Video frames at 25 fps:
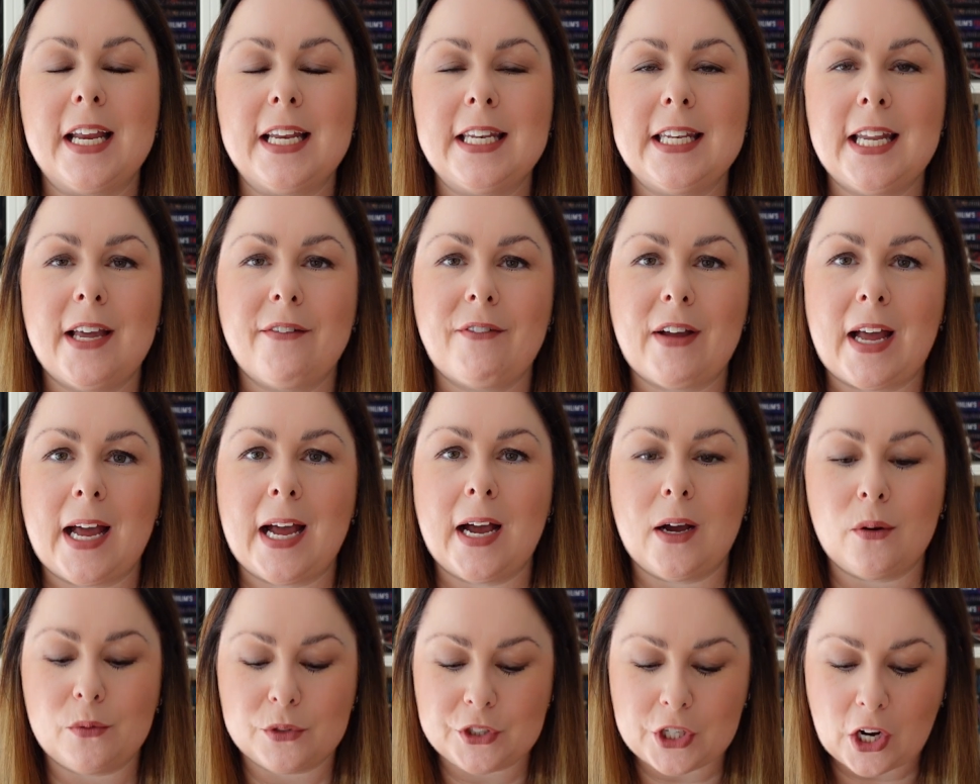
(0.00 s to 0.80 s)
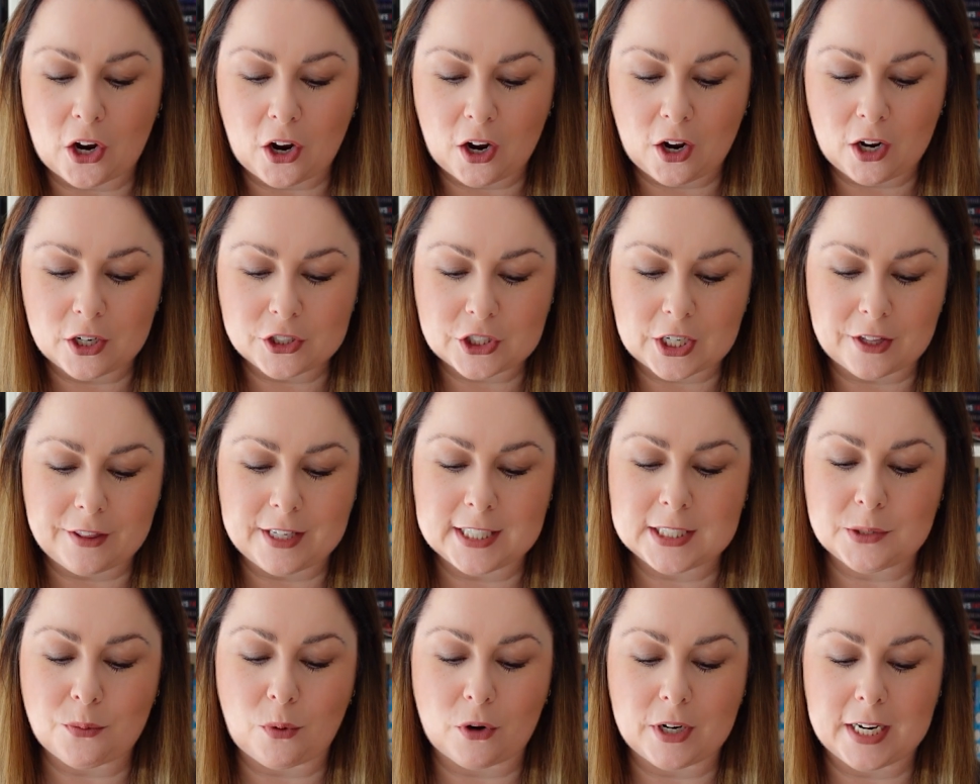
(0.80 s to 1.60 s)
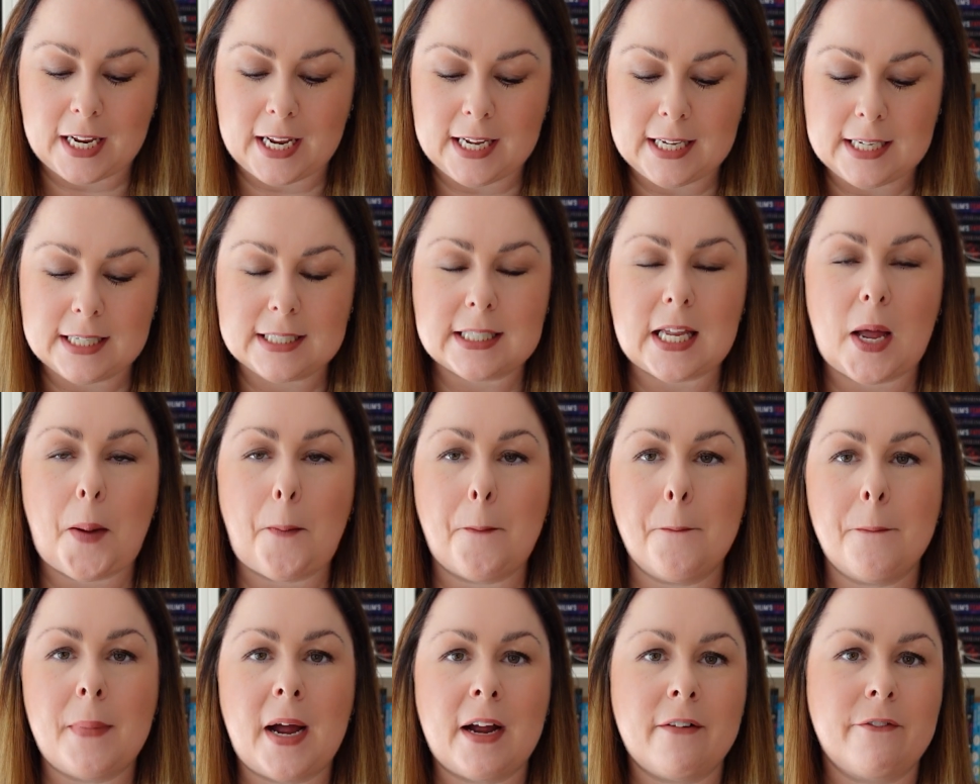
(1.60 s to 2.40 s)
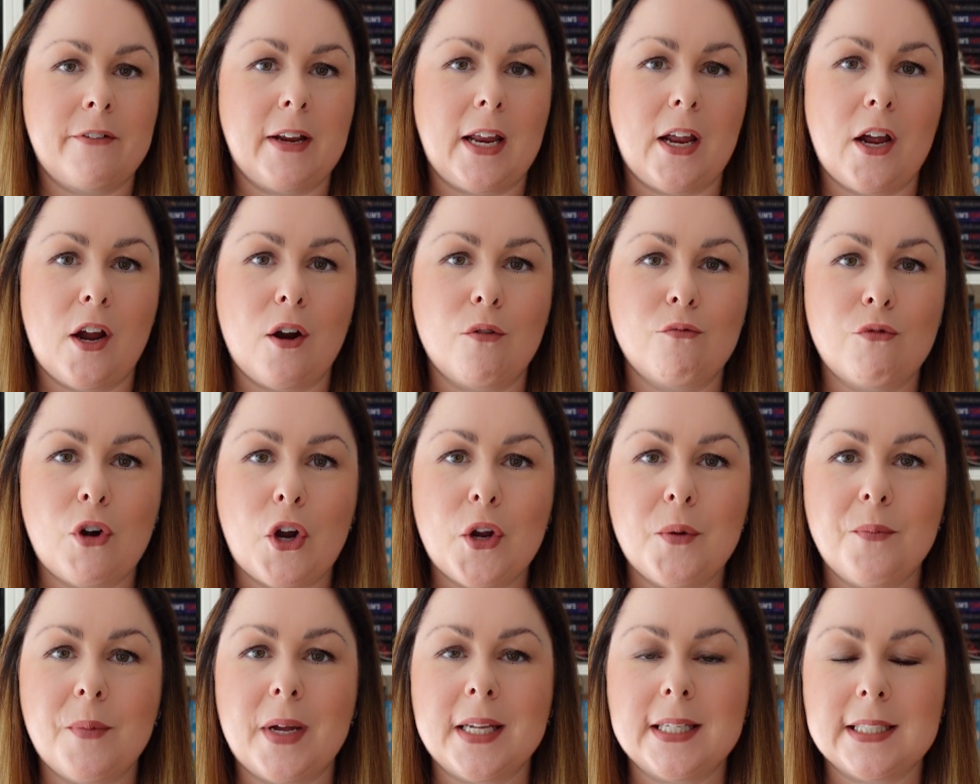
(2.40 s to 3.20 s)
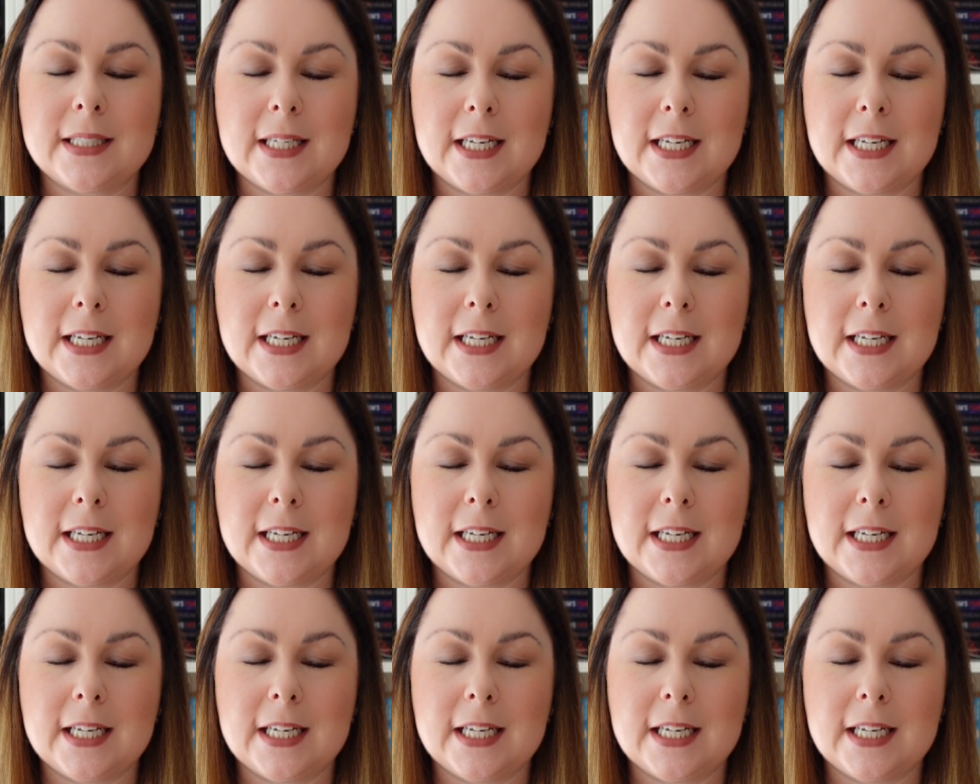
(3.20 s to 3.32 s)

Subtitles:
Neva Altaj, and this one is a mafia romance,